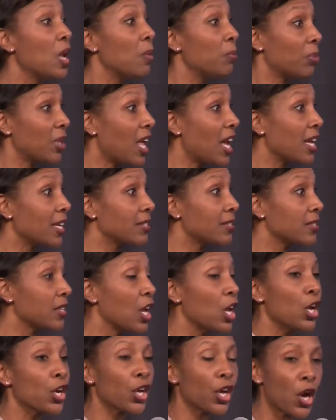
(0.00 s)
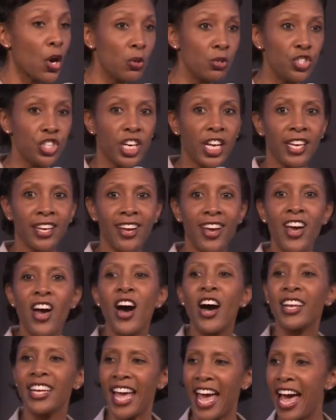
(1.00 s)
plus coaching
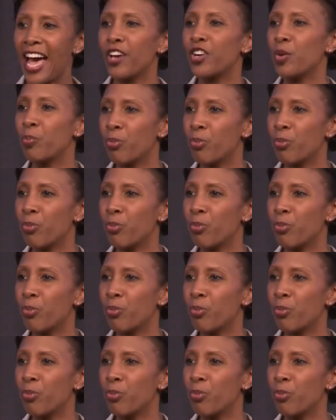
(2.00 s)
on how to